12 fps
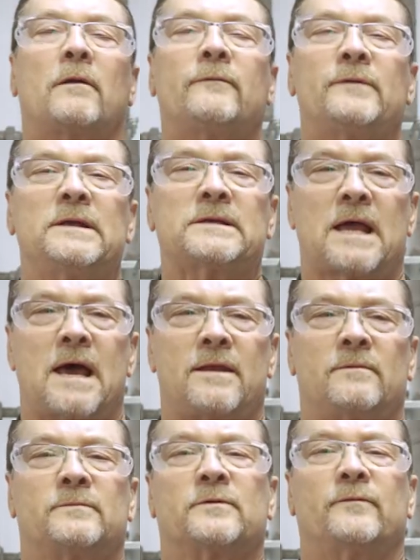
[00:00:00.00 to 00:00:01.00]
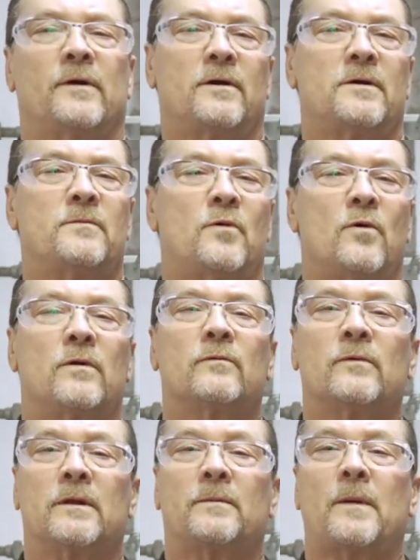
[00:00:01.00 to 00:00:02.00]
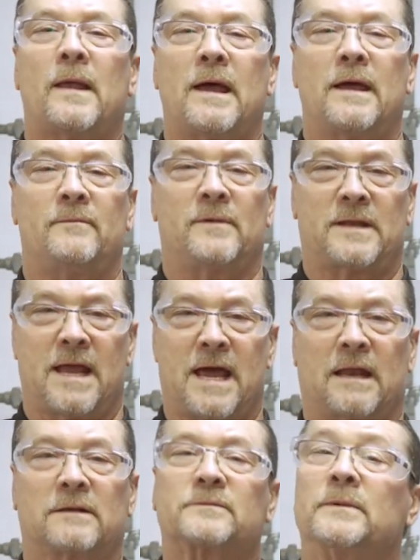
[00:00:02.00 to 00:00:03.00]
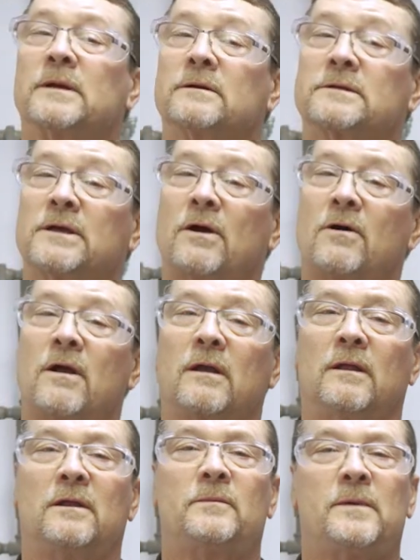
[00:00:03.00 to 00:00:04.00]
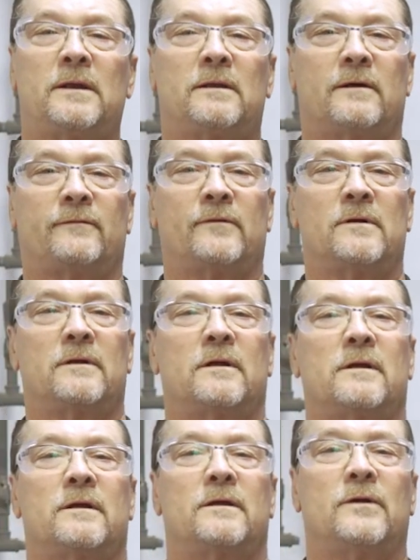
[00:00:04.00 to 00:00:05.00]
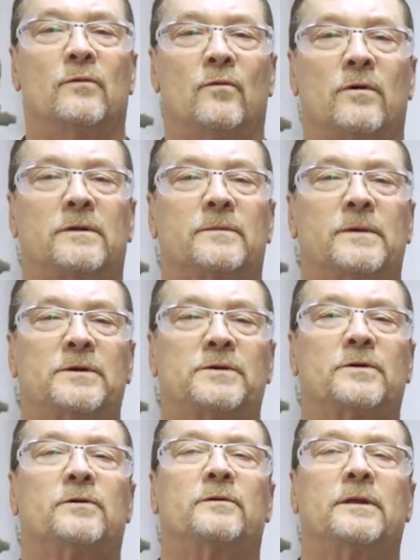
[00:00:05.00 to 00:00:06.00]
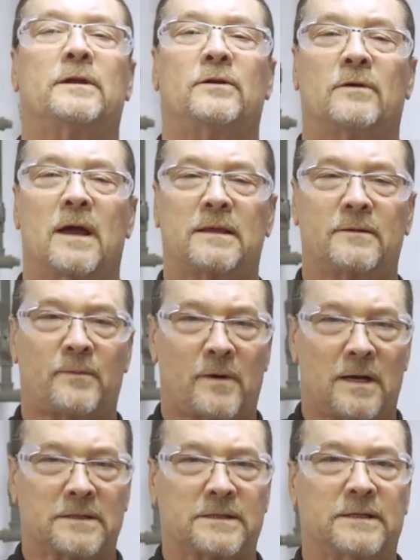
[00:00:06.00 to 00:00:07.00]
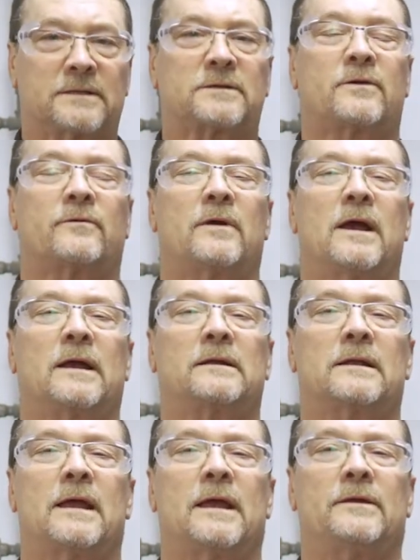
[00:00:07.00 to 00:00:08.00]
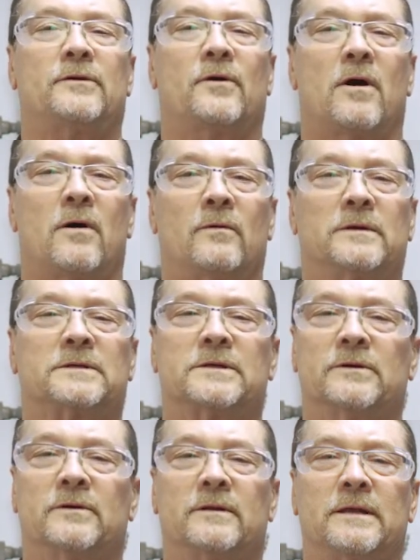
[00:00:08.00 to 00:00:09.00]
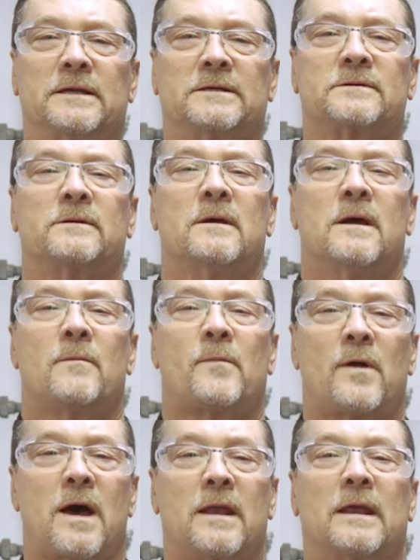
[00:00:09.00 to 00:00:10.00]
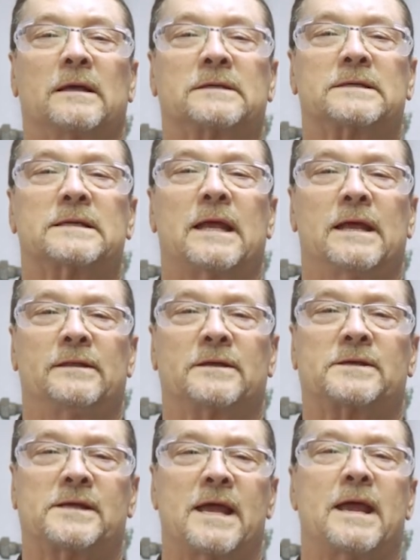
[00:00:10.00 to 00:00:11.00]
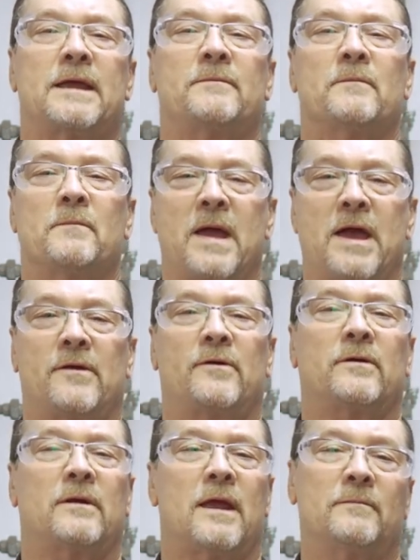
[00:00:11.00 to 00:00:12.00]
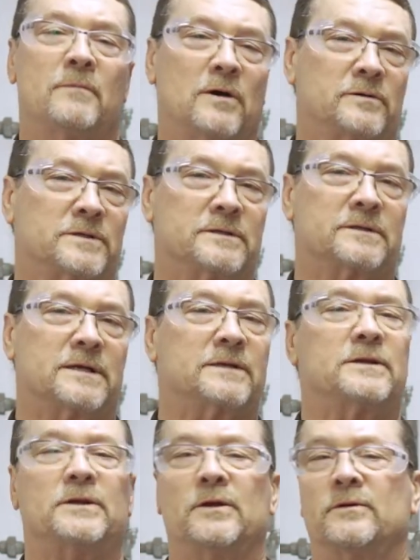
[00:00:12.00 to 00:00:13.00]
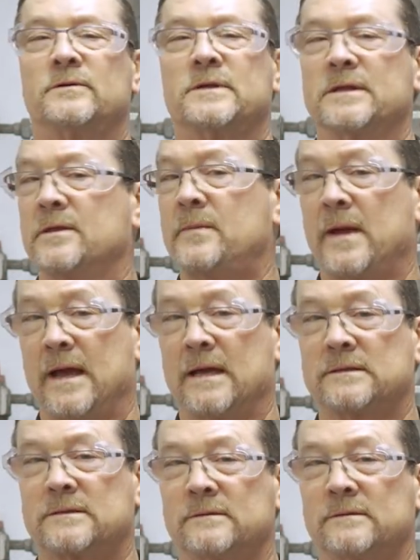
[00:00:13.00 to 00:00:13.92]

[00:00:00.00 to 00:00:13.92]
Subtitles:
of these items are very important when applying metallics because they are a little bit different. You want to be sure that you got the process correct and you're always doing these products in the same manner and motions that you used in the past.